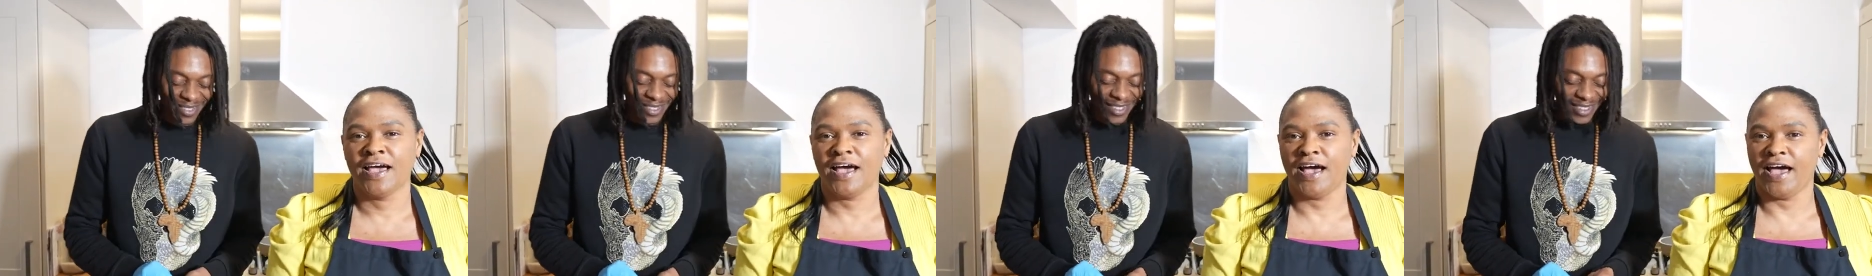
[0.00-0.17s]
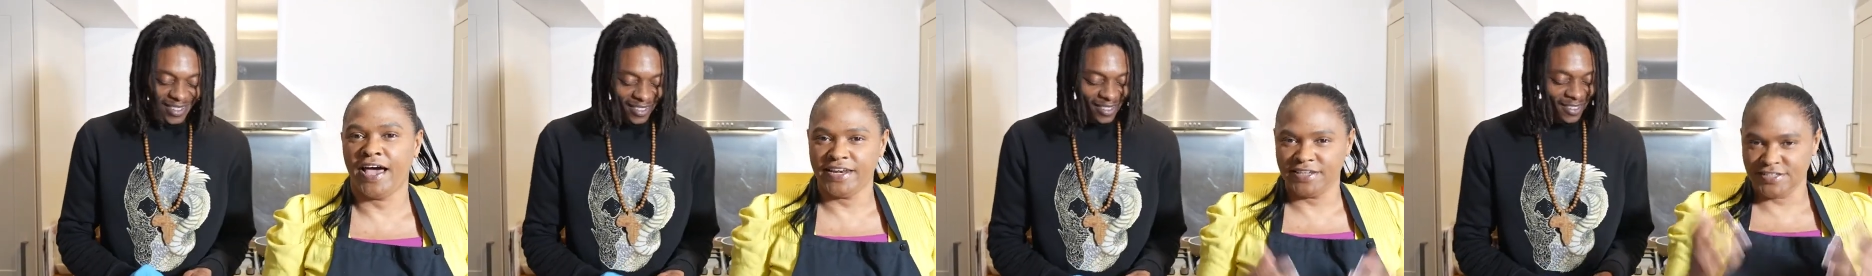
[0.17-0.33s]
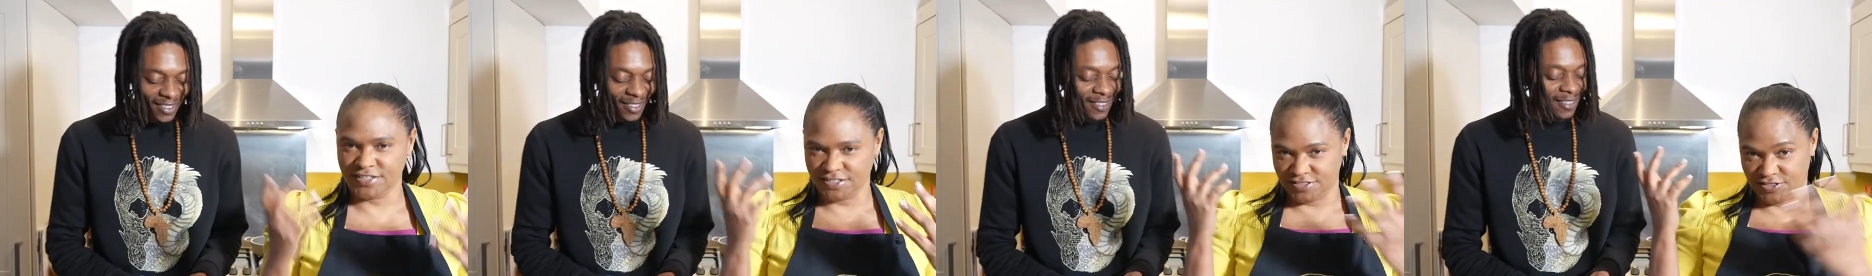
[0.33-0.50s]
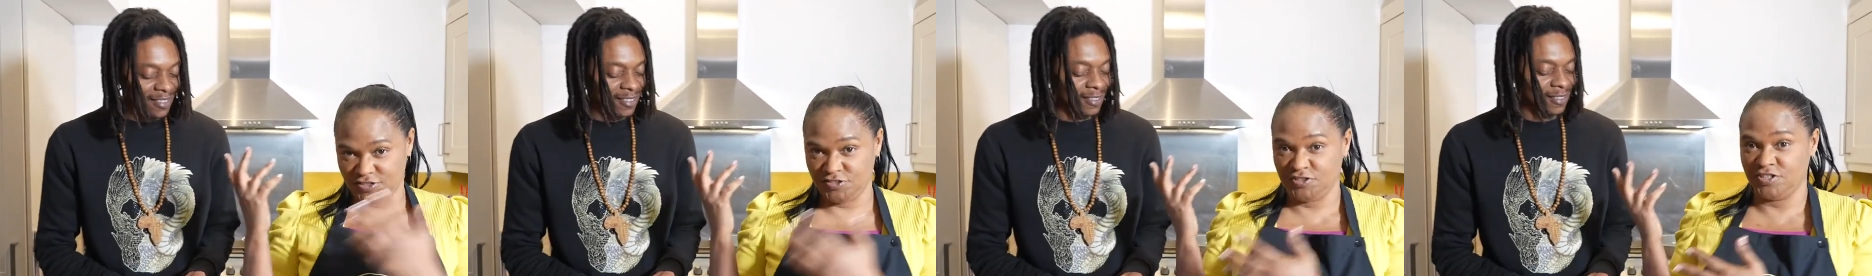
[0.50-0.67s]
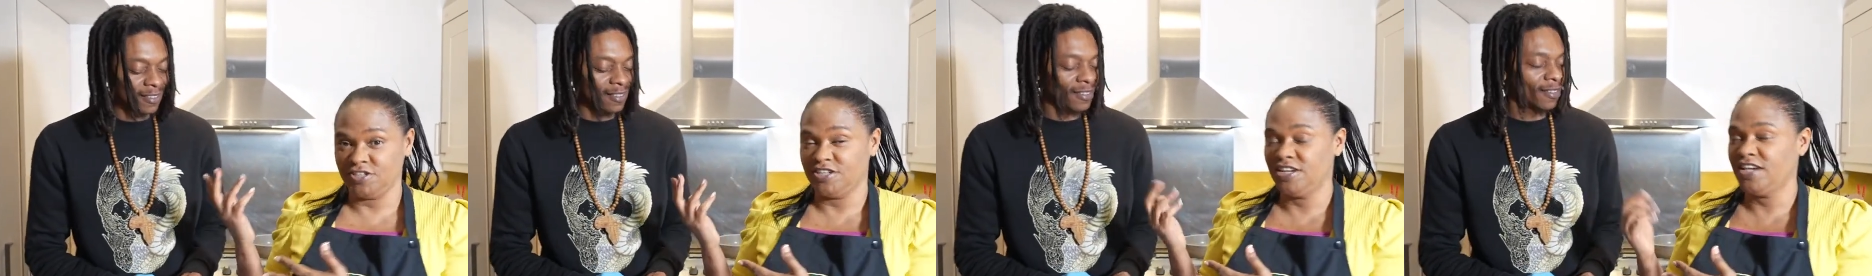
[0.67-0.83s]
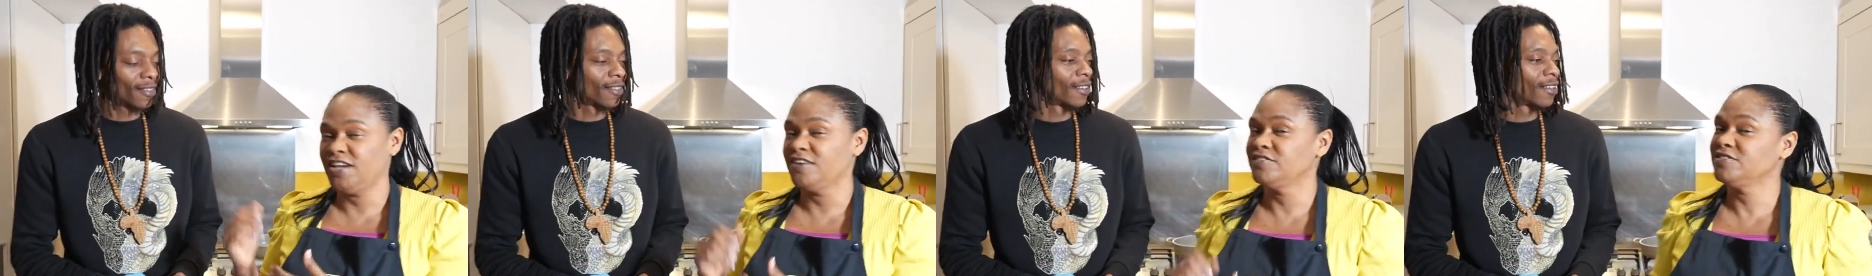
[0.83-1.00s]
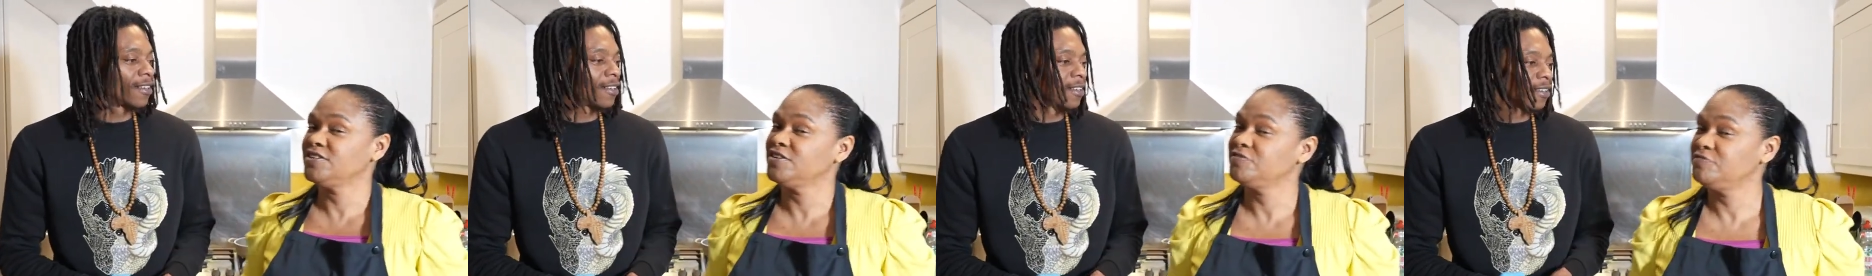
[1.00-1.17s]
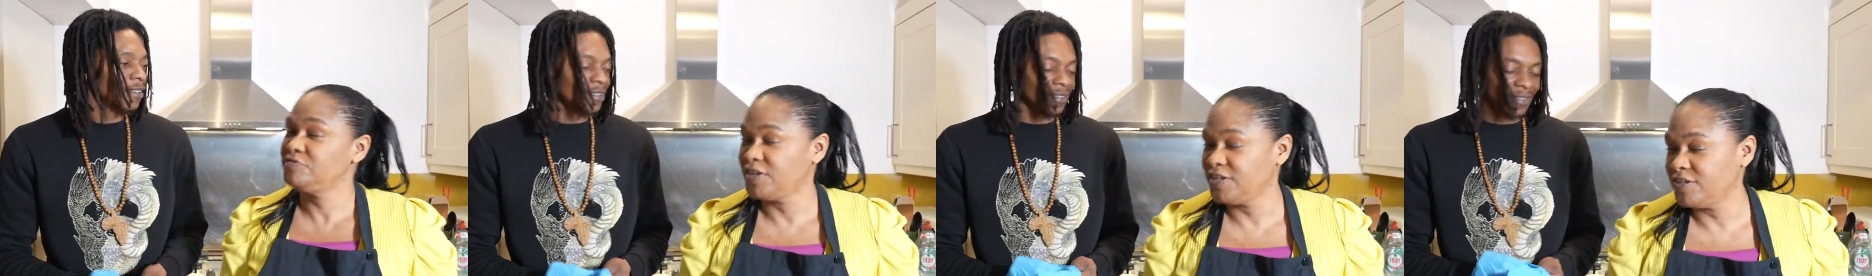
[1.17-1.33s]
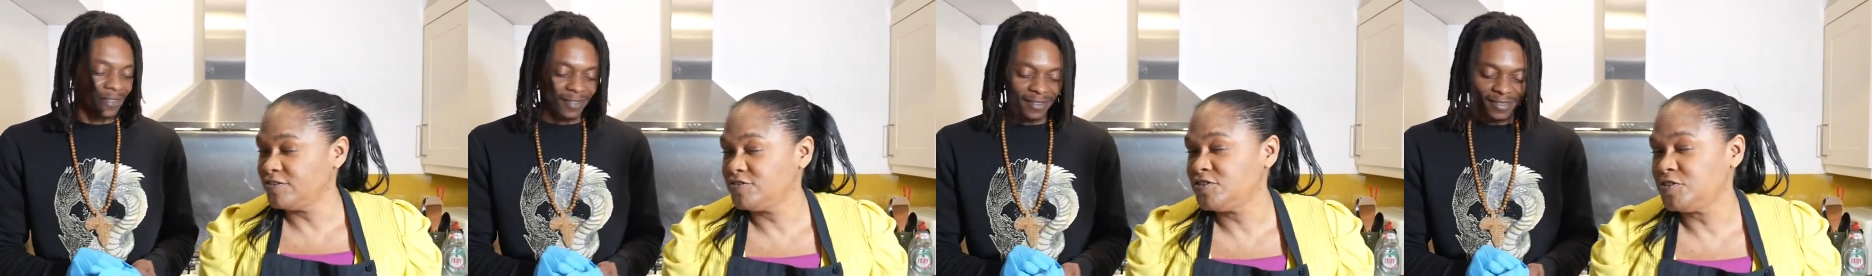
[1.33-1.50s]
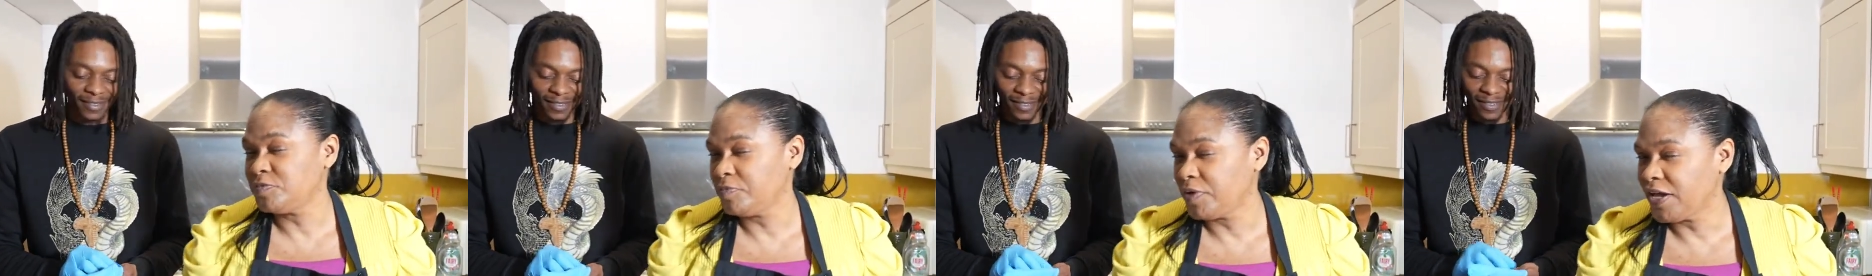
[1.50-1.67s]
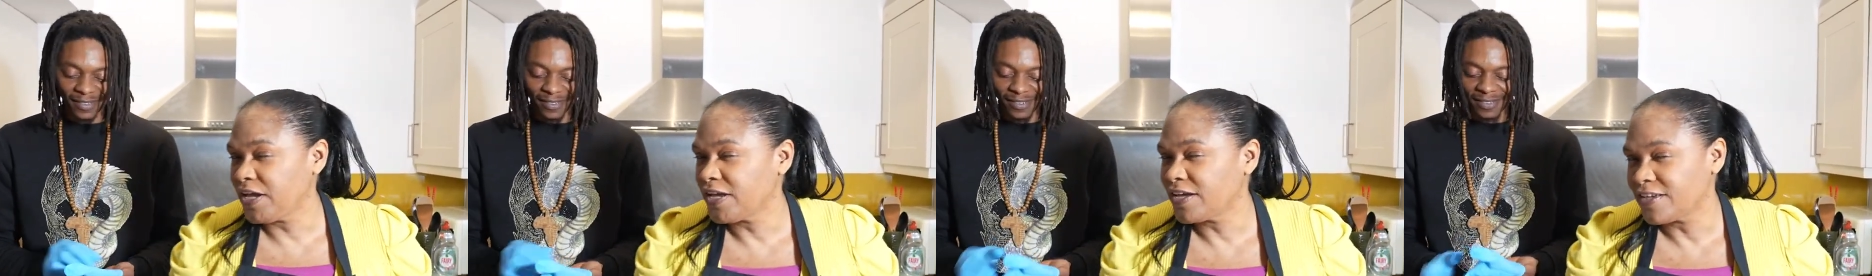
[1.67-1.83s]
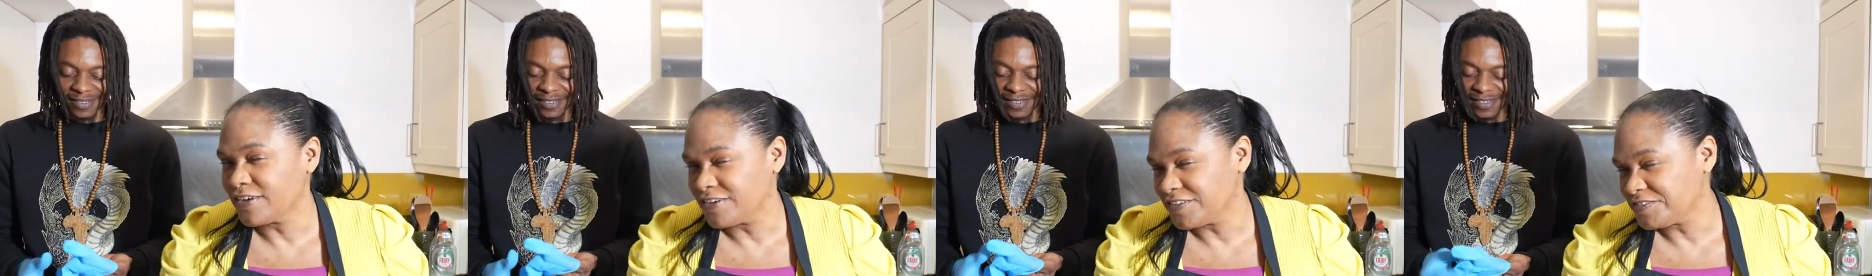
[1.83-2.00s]
Speaker 1: And as you can hear, is a fellow
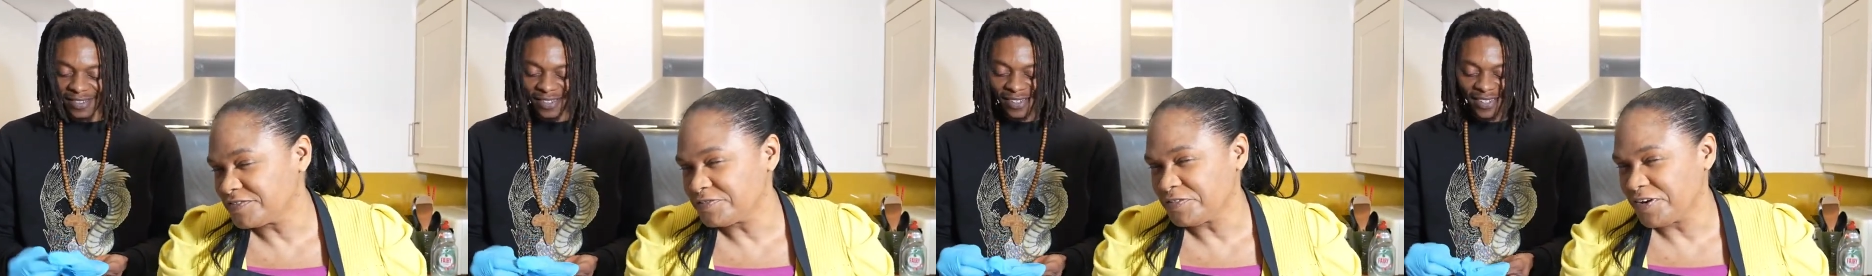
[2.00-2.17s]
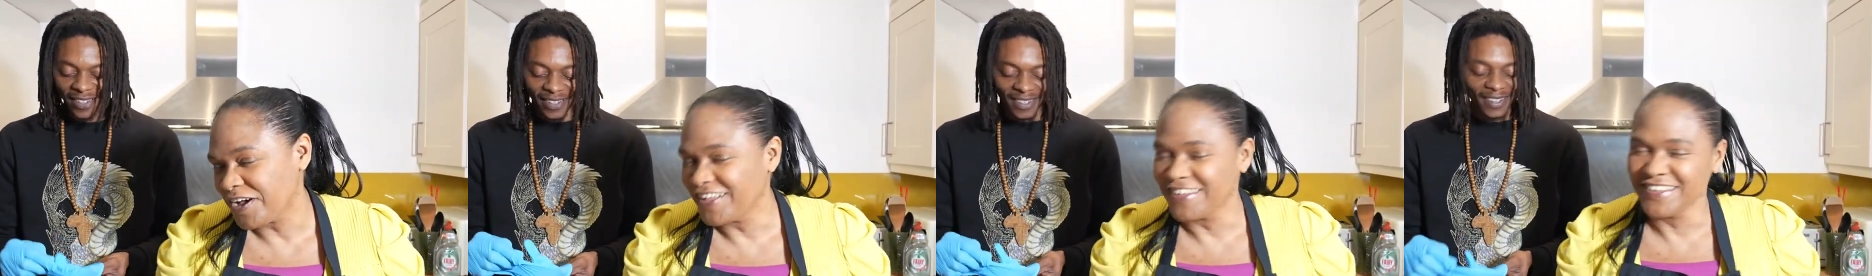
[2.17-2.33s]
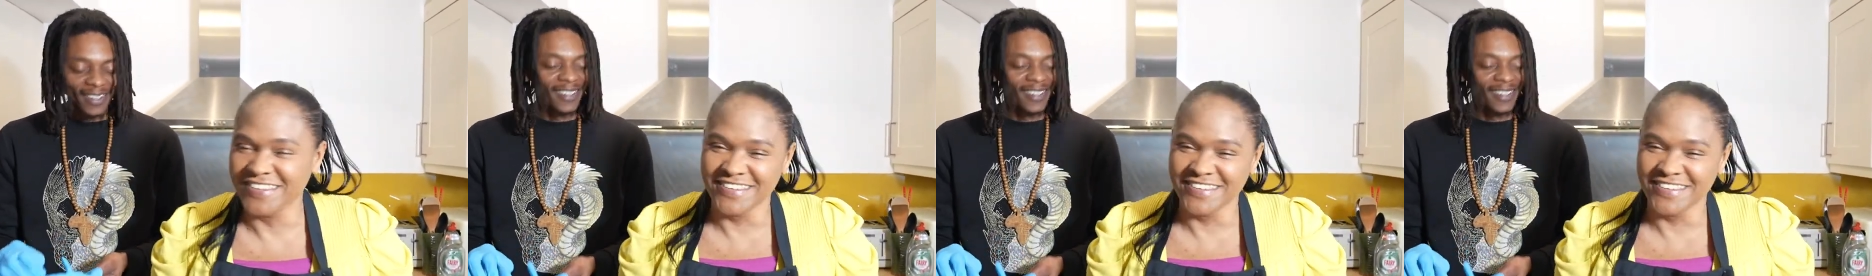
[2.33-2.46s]
Jamaican as well.